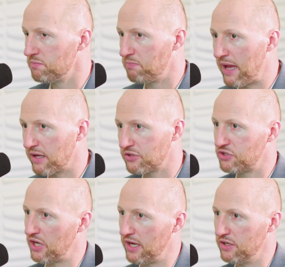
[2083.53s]
and banks
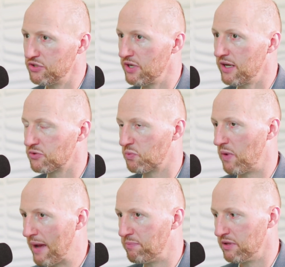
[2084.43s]
change, not as
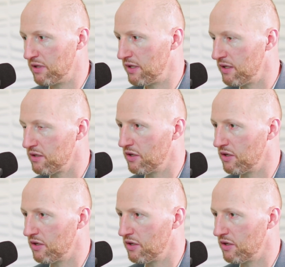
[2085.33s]
rapidly.